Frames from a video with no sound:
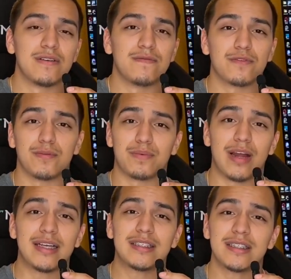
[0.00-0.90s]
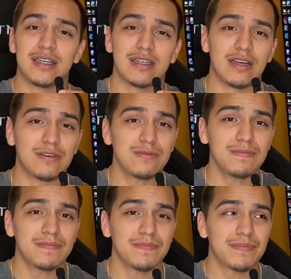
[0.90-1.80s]
for the price
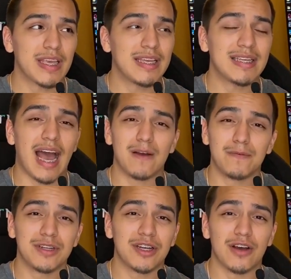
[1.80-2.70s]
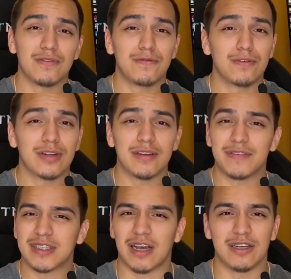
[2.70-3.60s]
alone, I wouldn't go for it if
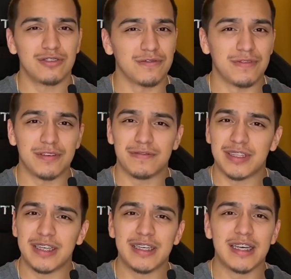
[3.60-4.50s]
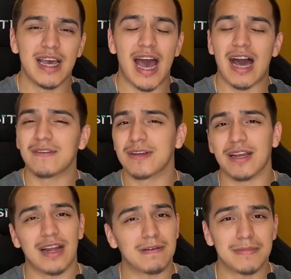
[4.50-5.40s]
it's 150. I don't
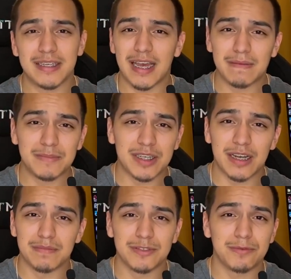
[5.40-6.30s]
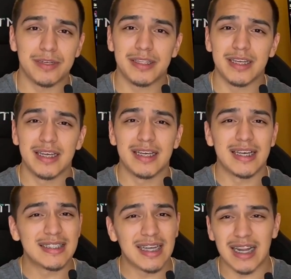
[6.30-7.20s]
care how many games it comes with.
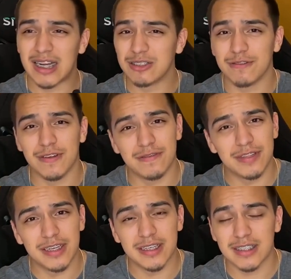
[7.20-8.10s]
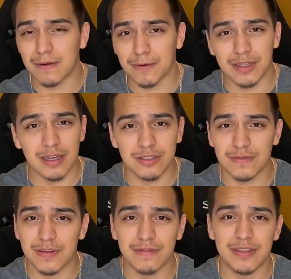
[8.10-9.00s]
It's not 150. It's not worth
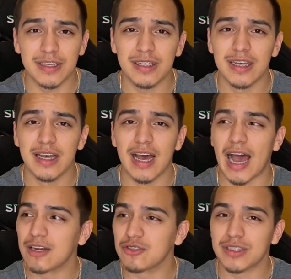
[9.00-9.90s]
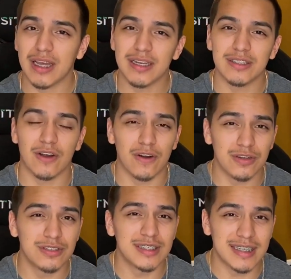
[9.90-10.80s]
150. I understand it's
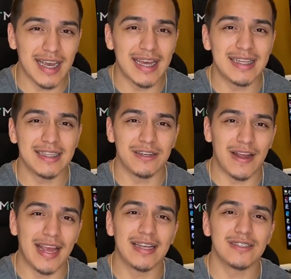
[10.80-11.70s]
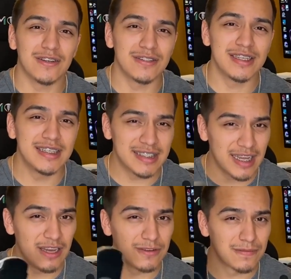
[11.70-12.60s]
harder to get your hands on these
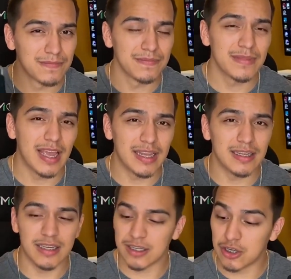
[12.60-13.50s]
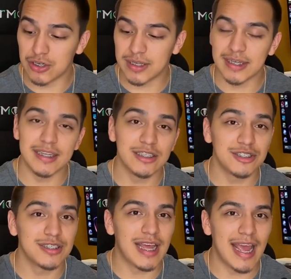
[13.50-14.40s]
now and in good
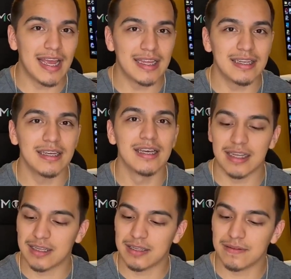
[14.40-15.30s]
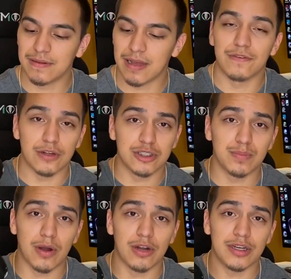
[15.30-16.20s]
condition, and the first
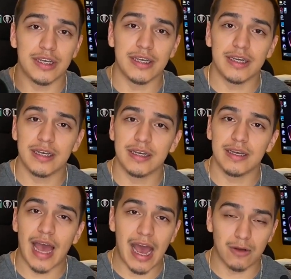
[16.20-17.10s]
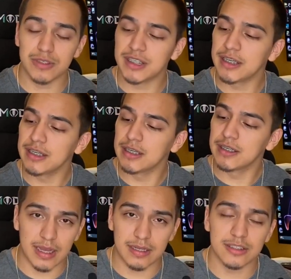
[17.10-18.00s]
party housing
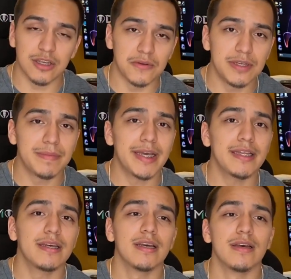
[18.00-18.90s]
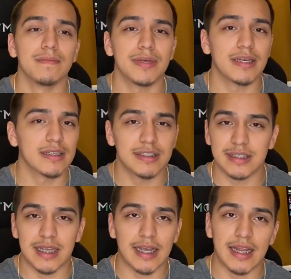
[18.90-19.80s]
that Sony made, because the
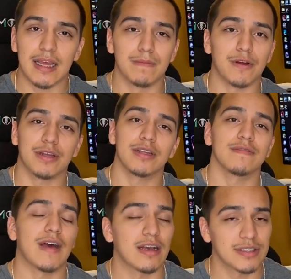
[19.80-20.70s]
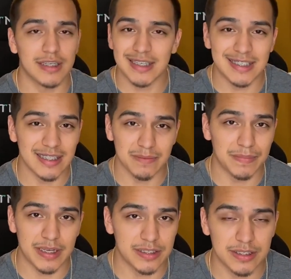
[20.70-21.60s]
secondhand market of housing isn't the
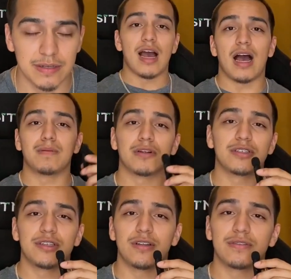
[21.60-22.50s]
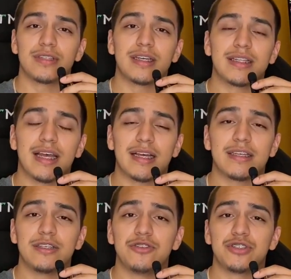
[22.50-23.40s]
best. I personally don't think that
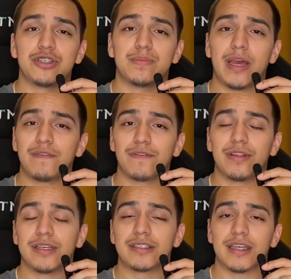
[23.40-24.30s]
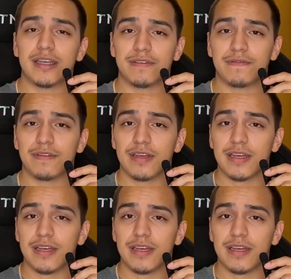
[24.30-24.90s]
you should pay for this if